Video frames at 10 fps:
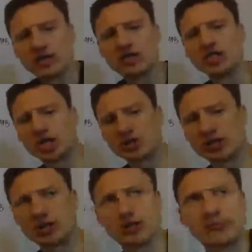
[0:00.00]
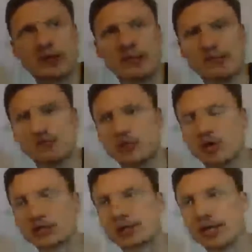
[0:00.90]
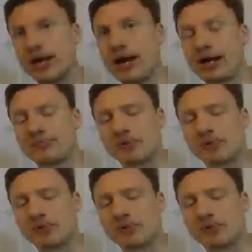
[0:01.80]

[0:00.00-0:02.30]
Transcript: just under the minimum price and